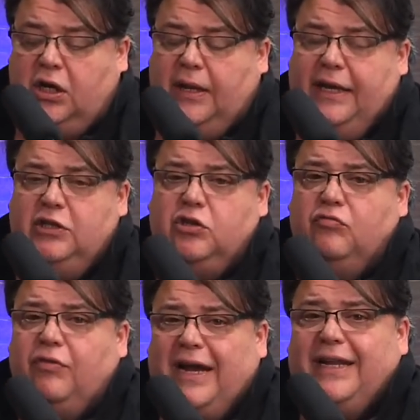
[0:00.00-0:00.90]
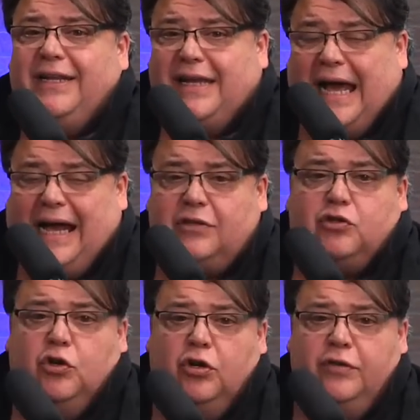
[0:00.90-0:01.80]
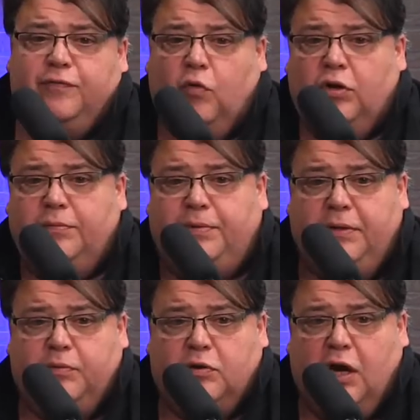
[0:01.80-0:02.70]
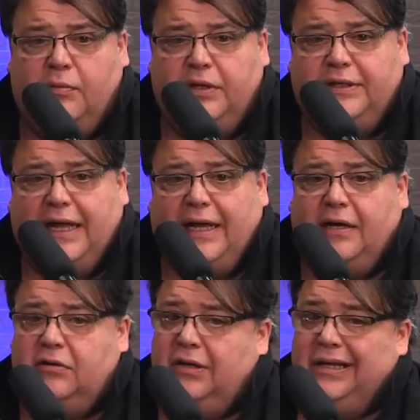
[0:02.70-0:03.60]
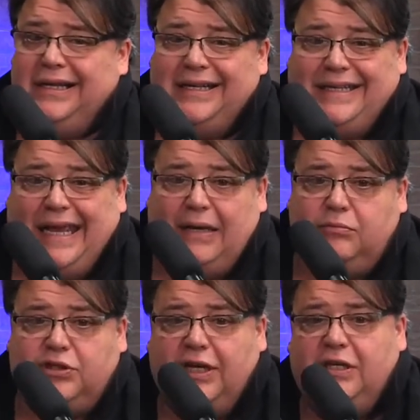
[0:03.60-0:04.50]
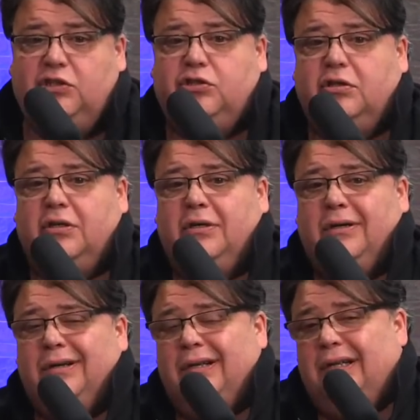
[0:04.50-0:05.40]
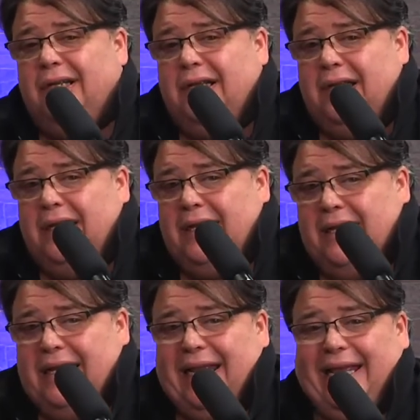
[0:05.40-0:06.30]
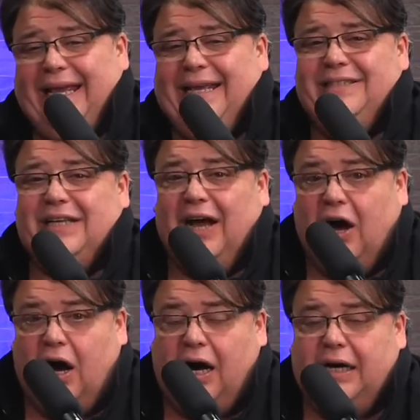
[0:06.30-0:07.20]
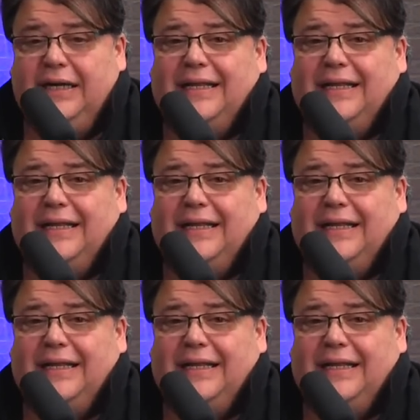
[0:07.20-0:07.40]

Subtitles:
He's already got 30, 40 people coming down. Game Changer is on.